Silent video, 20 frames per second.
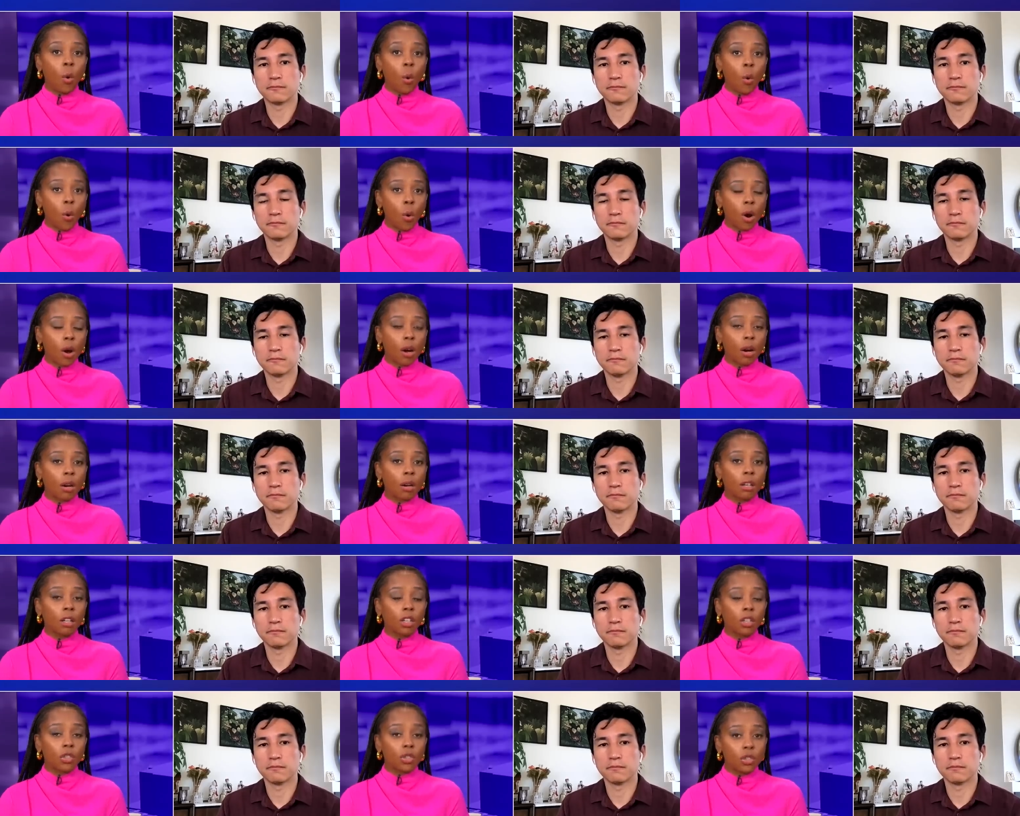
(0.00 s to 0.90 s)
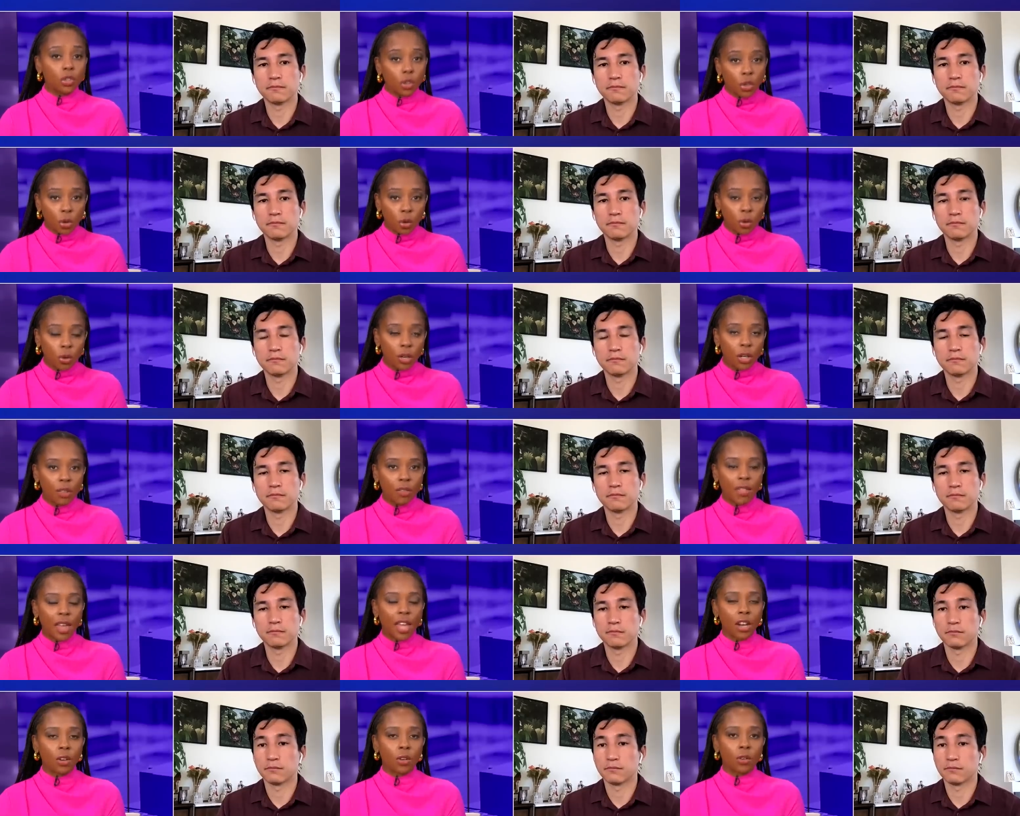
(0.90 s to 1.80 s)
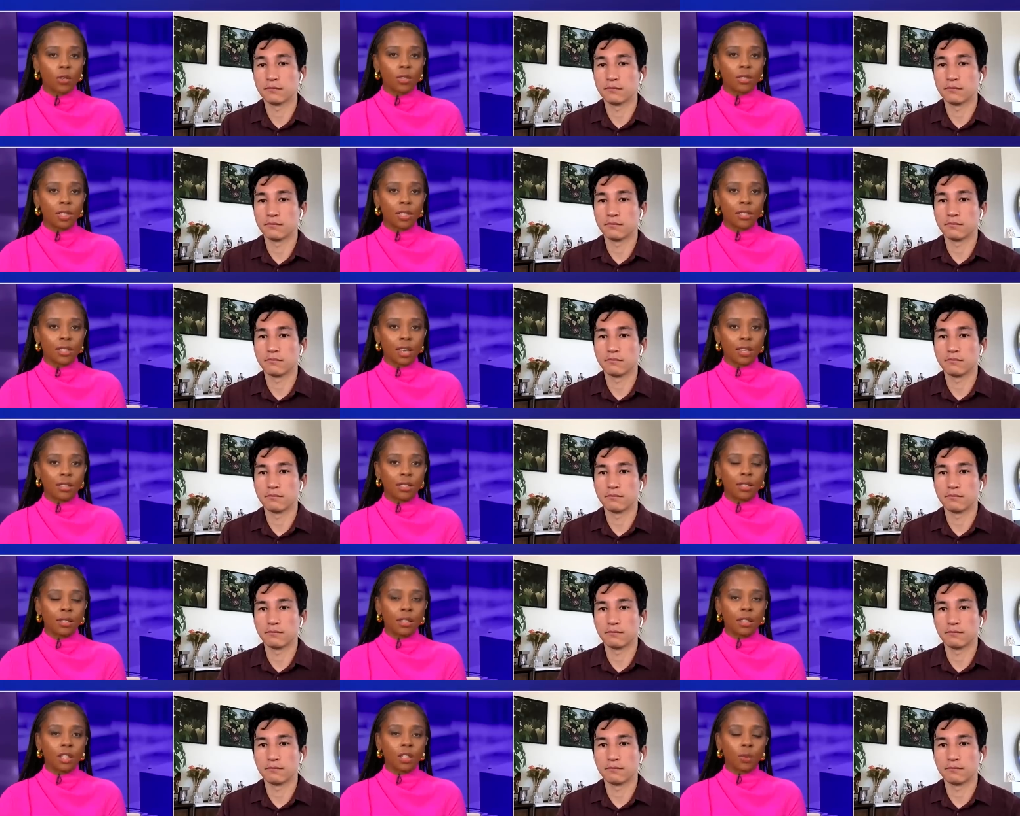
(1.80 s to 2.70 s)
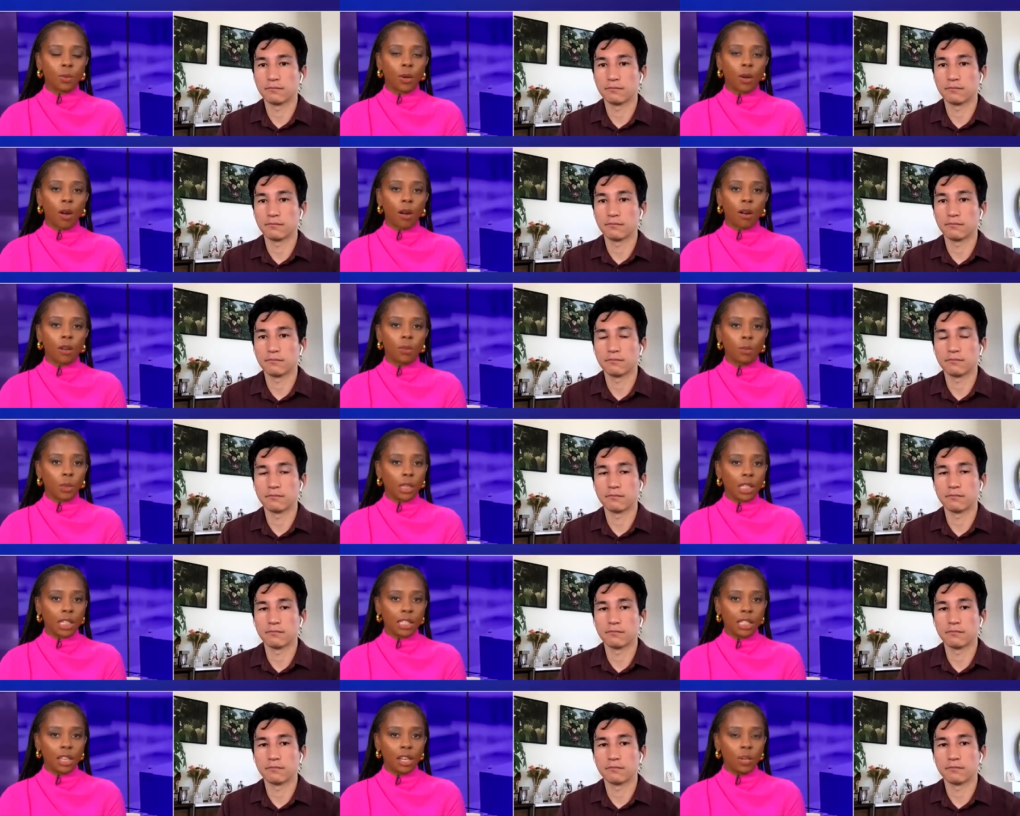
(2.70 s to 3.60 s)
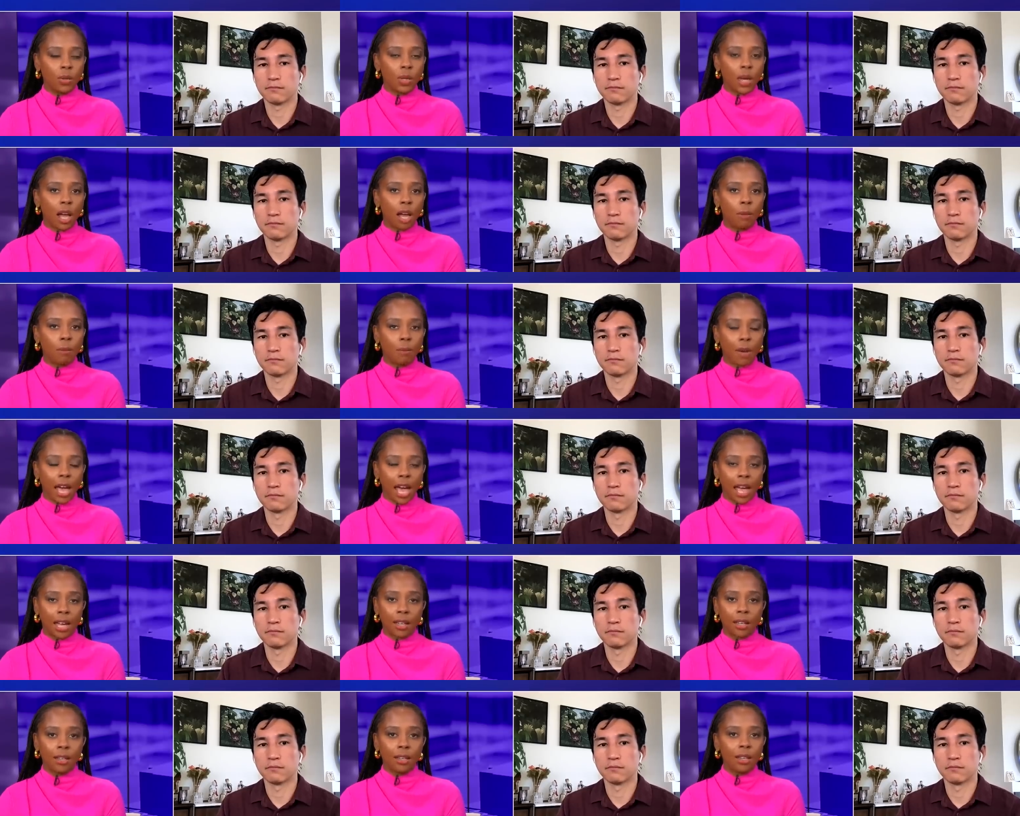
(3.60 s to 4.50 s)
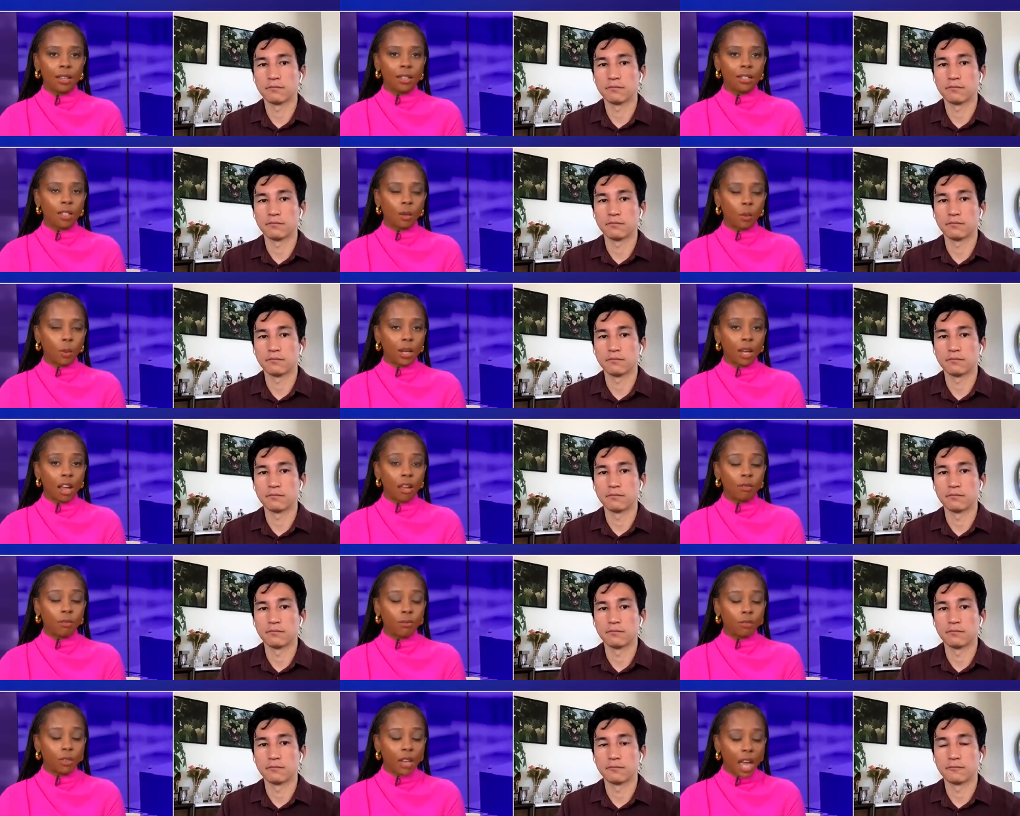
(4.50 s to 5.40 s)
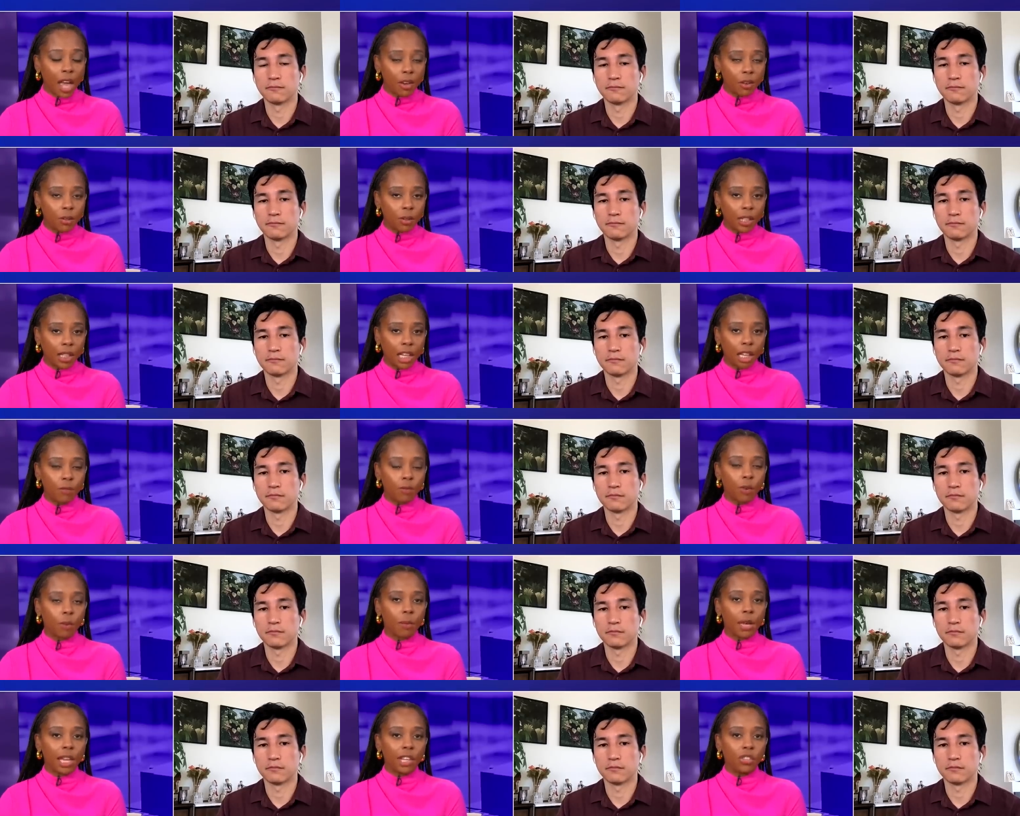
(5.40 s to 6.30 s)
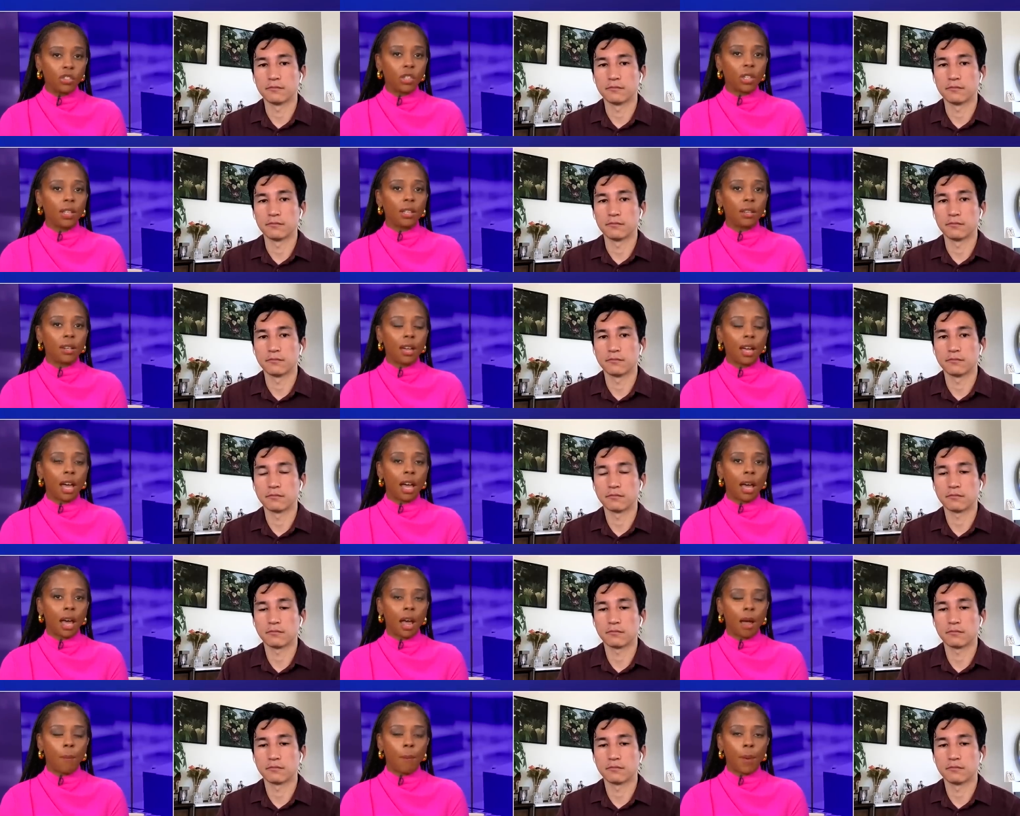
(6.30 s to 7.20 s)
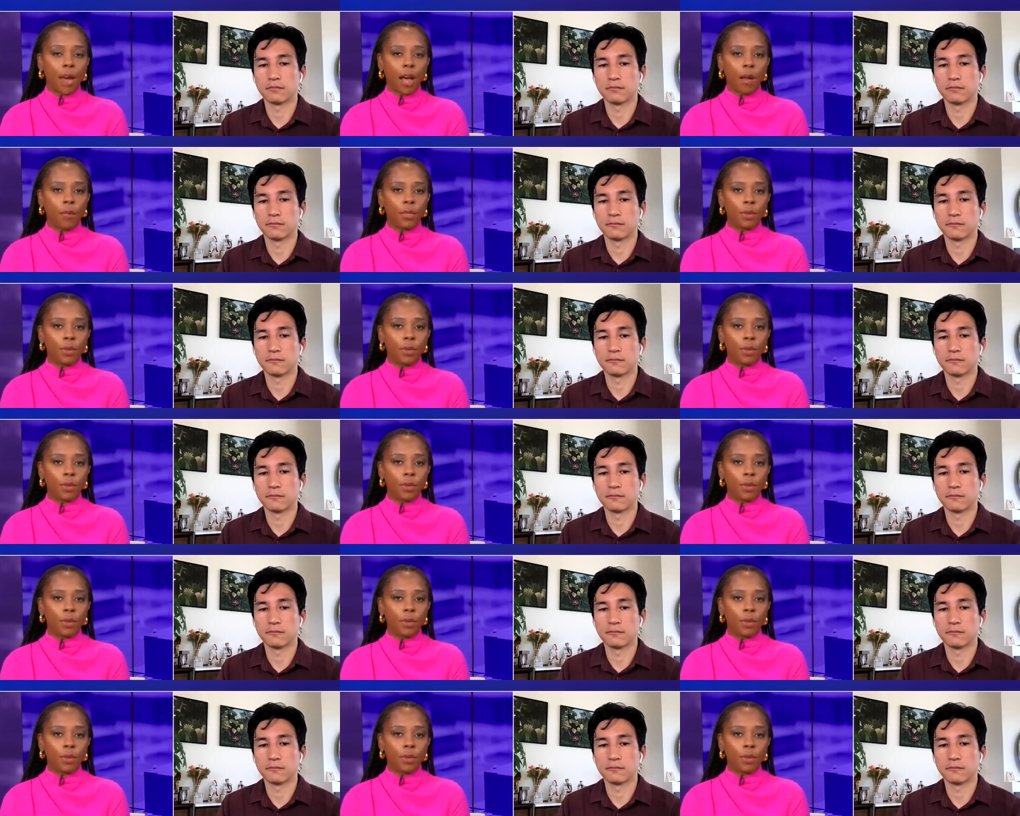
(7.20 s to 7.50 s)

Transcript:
Speaker 1: or concern that her successes in this regard would continue to unpack somewhat unflattering information uh, about